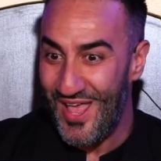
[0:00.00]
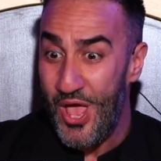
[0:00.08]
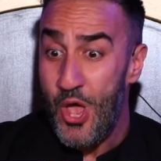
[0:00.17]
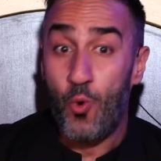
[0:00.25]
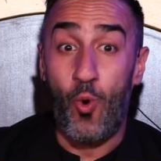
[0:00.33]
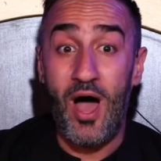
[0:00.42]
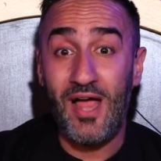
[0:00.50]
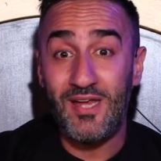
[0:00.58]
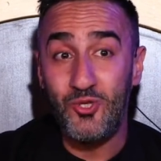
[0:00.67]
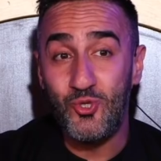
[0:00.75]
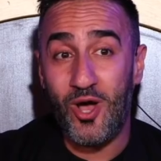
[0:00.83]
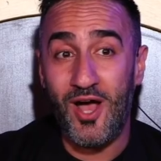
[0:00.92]
Why
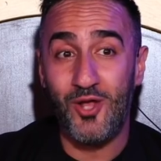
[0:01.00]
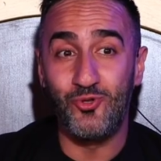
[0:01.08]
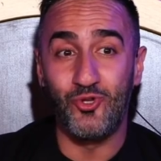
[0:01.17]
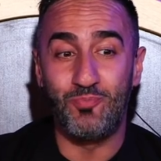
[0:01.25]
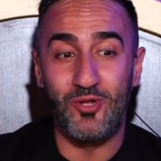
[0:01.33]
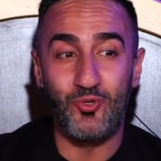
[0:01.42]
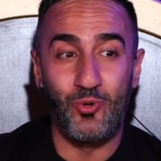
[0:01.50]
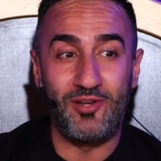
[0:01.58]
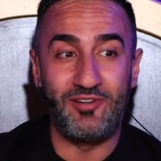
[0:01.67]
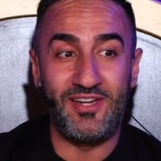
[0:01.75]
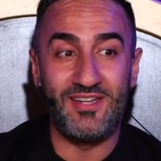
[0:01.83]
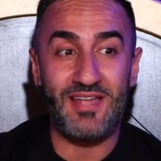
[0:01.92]
in Dua Nudba do we
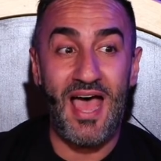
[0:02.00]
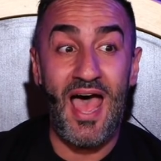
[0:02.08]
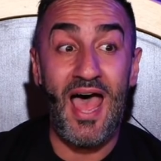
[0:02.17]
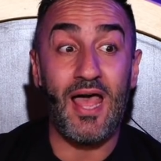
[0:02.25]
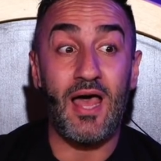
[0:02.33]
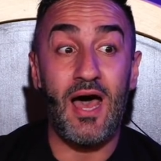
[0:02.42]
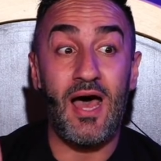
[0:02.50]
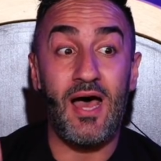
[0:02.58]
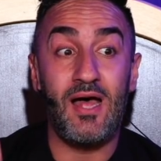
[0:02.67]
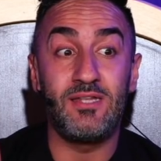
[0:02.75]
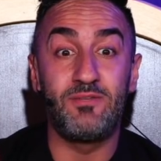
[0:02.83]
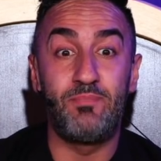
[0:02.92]
read,
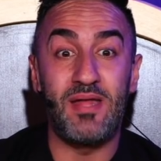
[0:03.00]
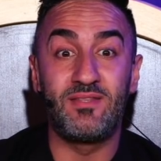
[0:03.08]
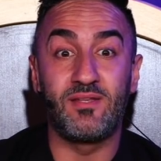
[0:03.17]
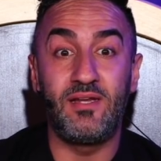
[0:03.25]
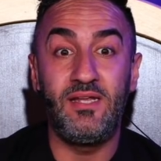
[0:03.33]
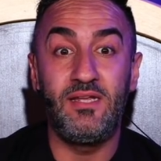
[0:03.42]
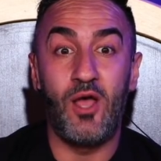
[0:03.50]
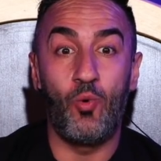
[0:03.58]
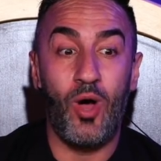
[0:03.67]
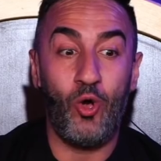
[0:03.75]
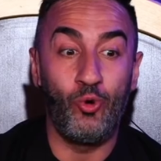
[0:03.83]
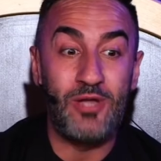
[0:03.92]
Ahqad Badriya
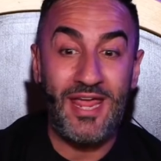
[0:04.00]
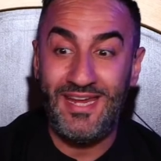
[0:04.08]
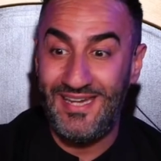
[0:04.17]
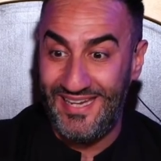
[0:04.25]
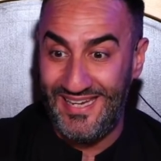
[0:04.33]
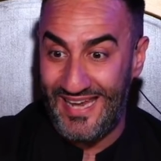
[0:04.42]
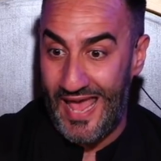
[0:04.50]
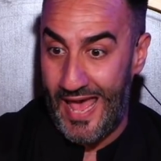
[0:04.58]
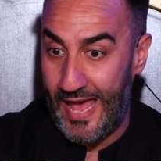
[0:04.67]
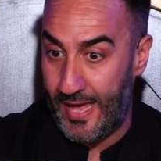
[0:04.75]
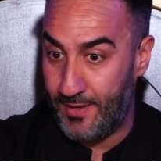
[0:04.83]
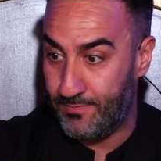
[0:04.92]
wa
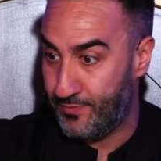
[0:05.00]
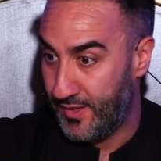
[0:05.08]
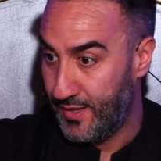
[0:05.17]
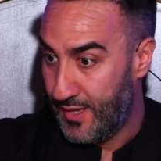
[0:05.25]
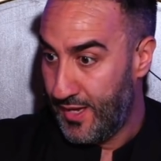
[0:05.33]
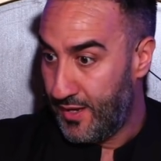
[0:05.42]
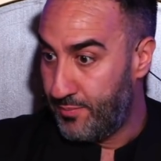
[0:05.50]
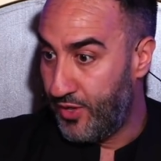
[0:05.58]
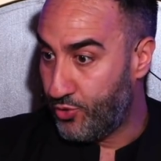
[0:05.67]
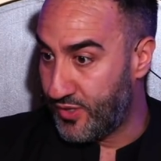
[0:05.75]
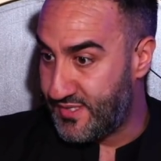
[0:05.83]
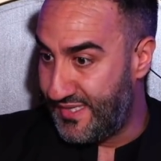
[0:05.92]
Hunainiya?
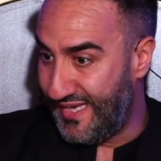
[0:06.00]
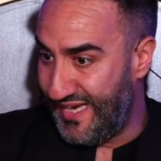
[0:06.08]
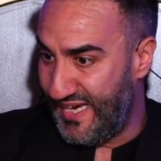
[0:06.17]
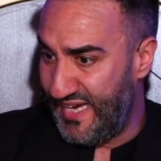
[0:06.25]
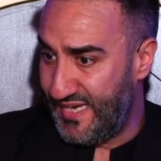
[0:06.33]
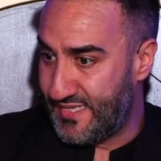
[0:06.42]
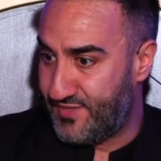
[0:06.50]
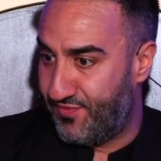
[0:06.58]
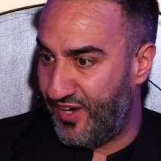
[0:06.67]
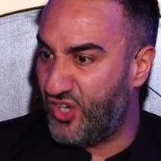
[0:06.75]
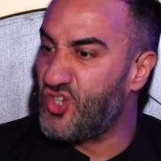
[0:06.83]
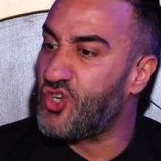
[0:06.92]
Because these
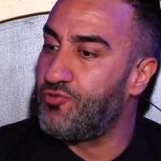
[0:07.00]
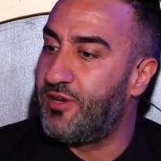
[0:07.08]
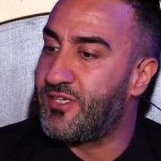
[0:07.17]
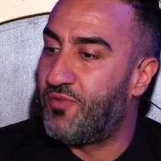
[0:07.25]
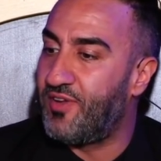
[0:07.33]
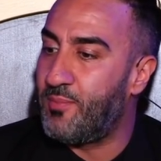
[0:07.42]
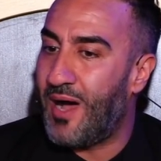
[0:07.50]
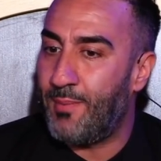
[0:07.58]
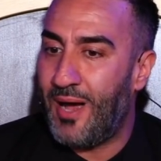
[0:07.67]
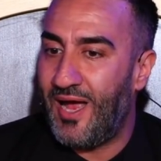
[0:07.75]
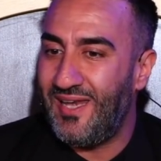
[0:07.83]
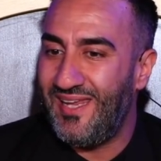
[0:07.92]
victories of
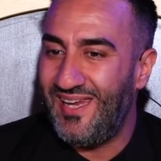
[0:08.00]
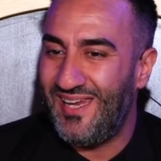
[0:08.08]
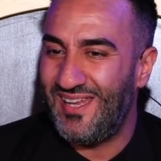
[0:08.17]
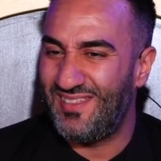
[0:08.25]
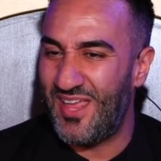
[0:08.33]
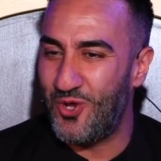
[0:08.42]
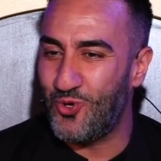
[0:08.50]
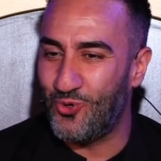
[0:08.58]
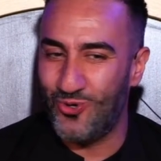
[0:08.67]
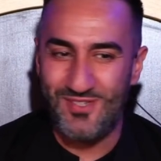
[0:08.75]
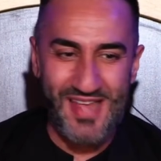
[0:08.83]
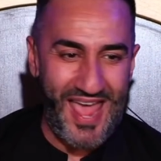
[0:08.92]
Imam Ali, they
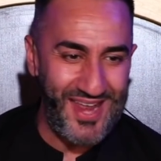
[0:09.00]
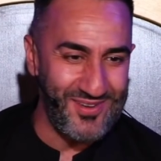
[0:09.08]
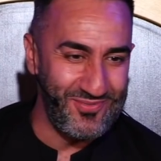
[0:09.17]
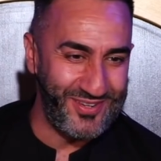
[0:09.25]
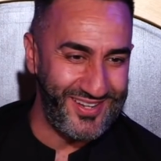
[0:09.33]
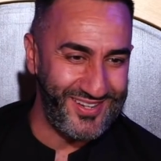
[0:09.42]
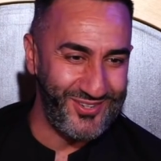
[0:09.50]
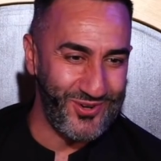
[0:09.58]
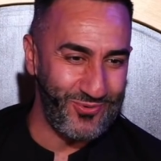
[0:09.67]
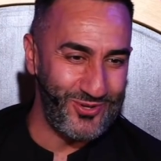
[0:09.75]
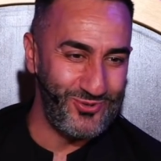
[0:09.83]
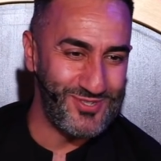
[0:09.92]
cause envy. You
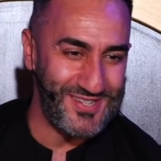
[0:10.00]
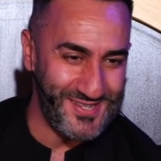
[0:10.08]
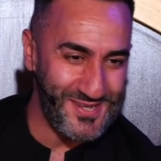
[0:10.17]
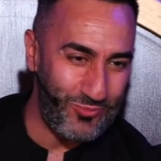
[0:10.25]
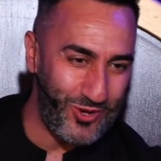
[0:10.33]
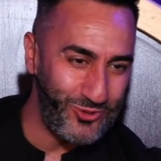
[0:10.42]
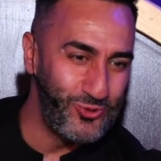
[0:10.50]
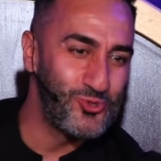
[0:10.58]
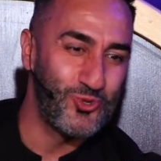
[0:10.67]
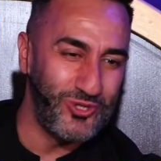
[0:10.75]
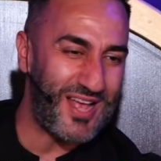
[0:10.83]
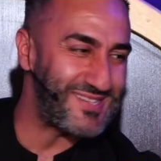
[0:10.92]
know, when you see someone
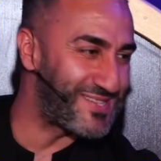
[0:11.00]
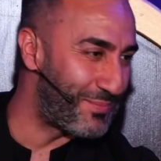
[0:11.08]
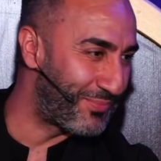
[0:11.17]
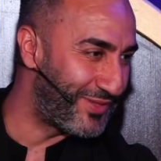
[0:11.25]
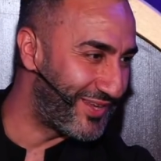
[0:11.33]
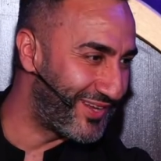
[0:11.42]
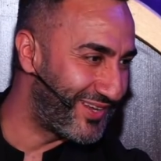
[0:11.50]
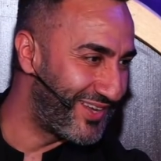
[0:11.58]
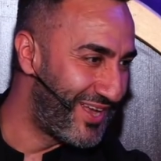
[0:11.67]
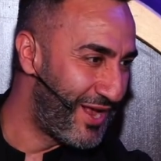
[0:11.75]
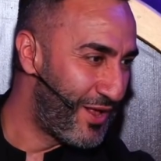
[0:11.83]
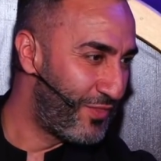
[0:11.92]
who's good at something,
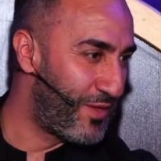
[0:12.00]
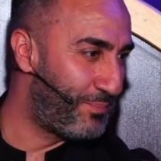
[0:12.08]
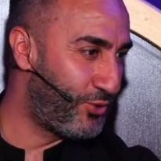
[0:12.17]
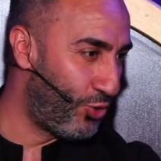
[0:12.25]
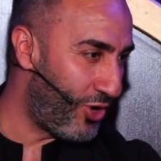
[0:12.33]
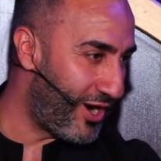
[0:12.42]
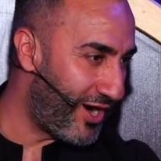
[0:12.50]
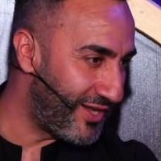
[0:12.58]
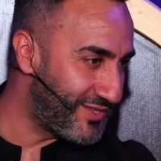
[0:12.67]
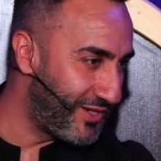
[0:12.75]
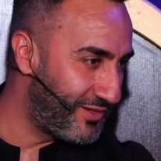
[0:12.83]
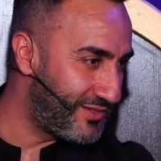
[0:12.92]
the
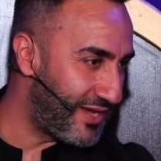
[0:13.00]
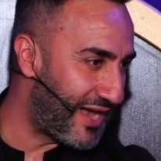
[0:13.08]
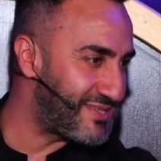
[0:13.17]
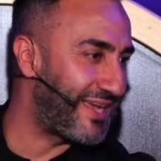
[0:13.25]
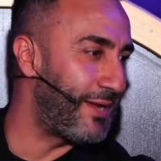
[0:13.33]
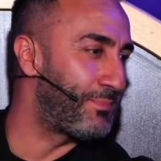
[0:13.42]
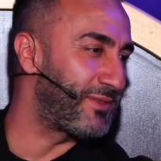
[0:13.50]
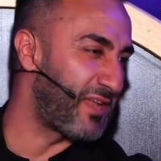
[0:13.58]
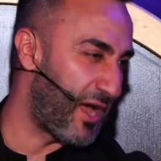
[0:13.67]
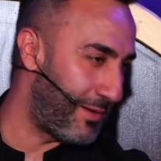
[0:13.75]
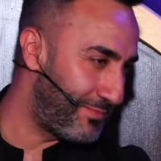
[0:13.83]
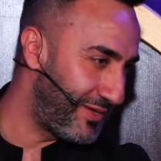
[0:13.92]
pure-hearted has
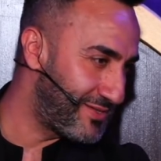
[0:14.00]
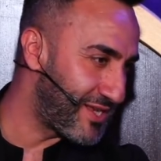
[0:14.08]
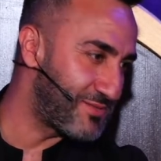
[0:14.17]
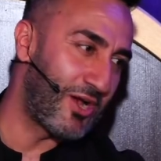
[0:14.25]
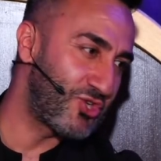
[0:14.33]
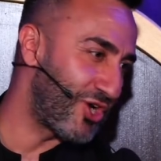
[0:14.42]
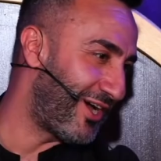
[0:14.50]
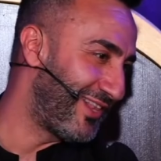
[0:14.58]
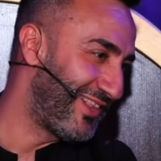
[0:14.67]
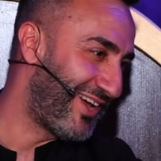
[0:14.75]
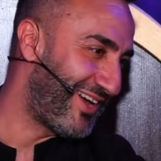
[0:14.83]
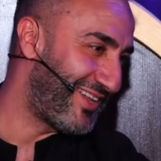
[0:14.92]
ghibta. He says,
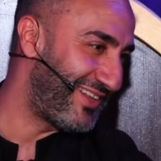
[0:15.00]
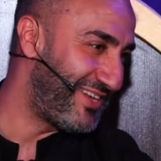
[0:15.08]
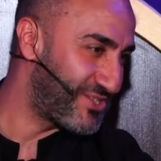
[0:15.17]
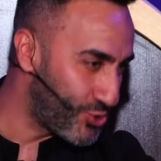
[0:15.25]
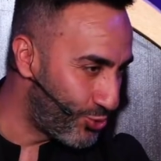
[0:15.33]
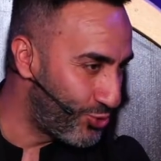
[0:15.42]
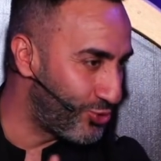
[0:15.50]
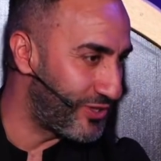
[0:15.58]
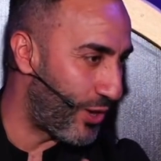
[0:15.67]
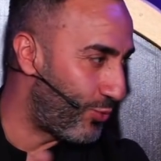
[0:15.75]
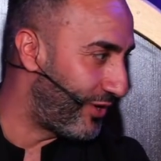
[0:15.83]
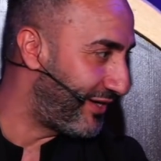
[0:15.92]
MashaAllah, he's so good
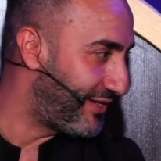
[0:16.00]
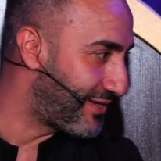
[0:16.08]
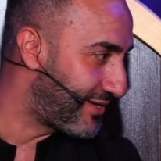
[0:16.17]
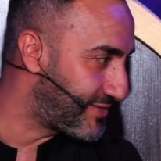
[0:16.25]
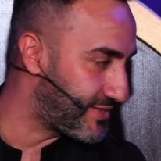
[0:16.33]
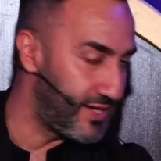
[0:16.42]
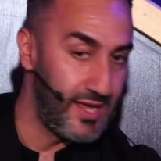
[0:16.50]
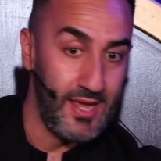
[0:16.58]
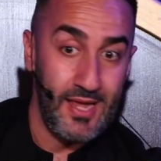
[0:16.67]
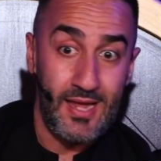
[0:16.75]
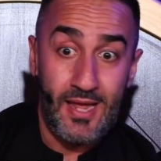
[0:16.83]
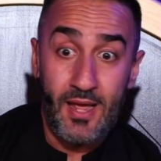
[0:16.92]
at what he does.
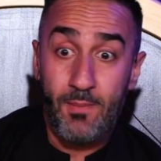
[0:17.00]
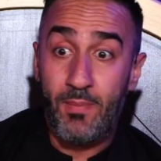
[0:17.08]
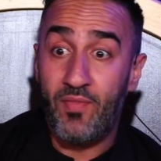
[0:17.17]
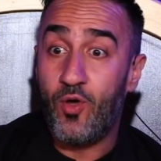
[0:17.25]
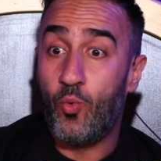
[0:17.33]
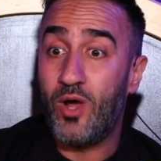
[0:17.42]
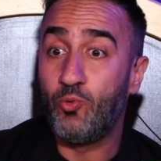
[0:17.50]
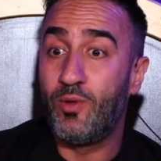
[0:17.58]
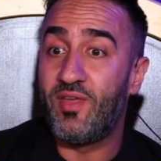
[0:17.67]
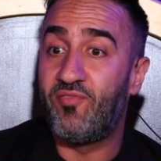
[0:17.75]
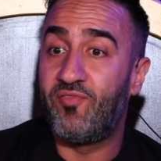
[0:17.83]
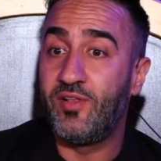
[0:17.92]
But the one
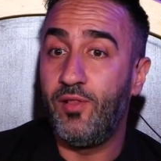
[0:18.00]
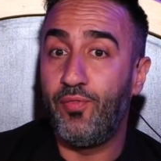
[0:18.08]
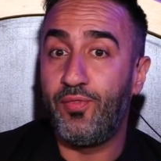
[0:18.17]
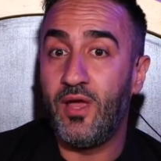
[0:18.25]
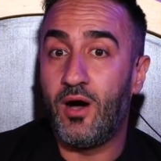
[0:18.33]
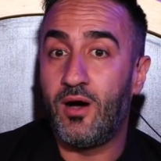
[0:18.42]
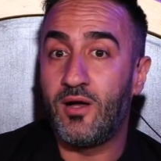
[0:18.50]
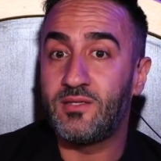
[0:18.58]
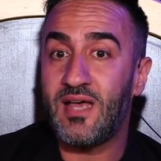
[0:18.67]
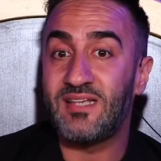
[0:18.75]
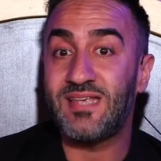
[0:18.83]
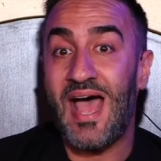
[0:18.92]
with a filthy
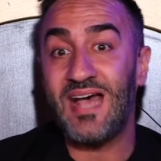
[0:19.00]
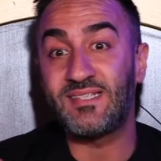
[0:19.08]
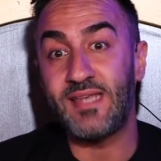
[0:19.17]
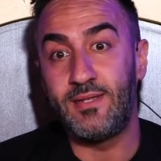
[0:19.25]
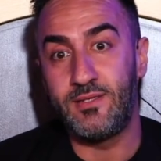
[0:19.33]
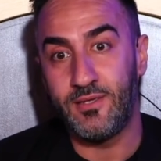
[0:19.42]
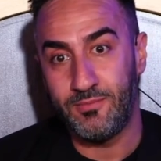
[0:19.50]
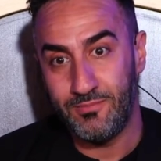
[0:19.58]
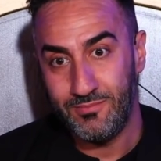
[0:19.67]
heart has hasad.